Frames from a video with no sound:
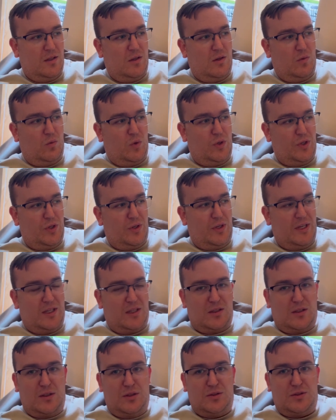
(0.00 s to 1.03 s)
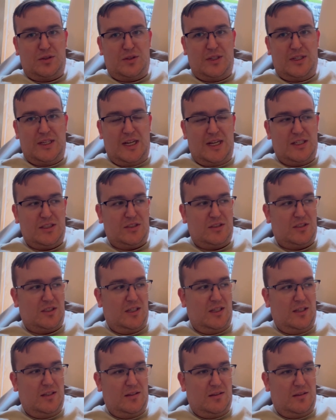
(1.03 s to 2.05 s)
when you get closer to
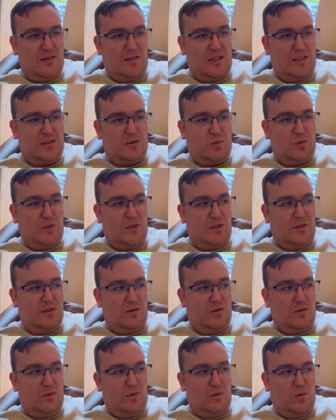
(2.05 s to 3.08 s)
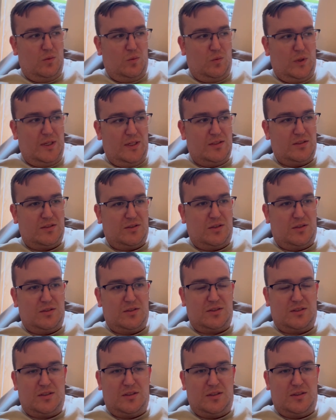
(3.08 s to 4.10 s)
Nanshan, that's where rent
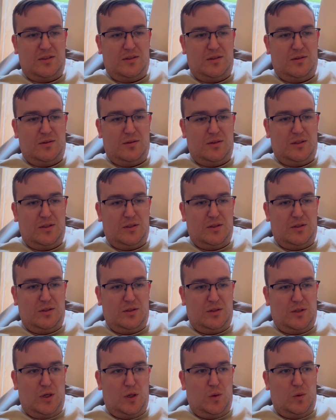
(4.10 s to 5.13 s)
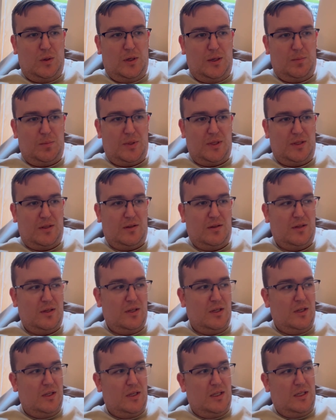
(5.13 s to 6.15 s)
starts to go up. And
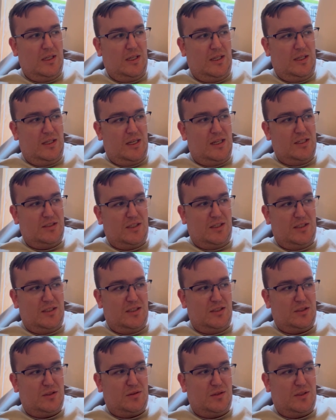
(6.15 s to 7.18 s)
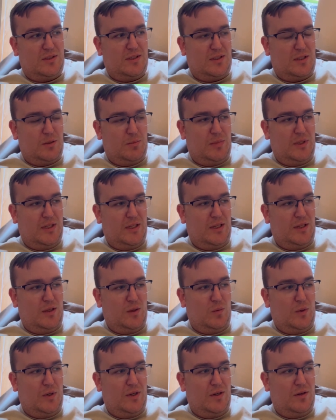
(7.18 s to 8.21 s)
in Nanshan district, it could be
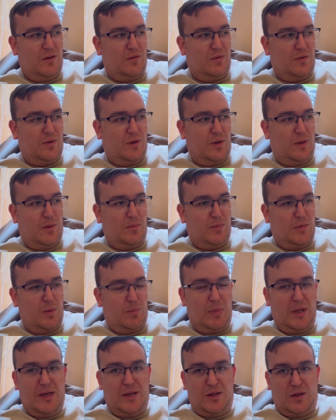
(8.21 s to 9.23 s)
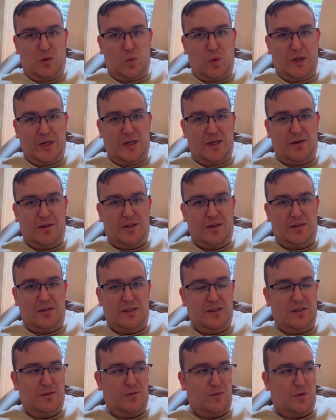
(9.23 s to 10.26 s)
anywhere from, depending on what area you
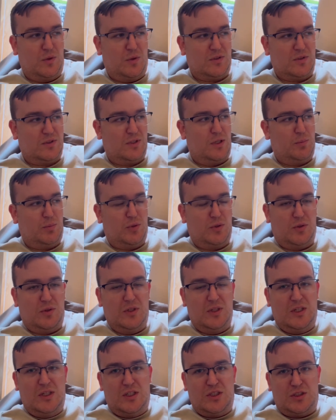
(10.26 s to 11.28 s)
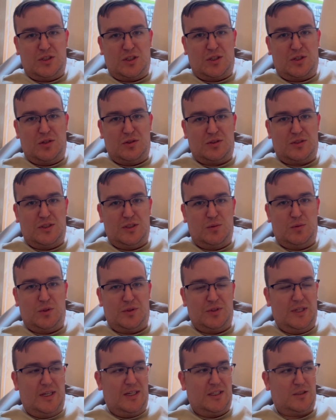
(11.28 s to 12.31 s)
live. For example, Sheko SeaWorld,
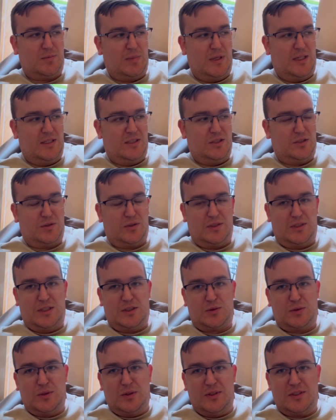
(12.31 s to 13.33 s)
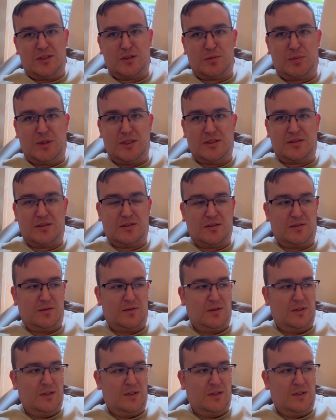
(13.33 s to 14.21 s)
the expat district, that's really expensive.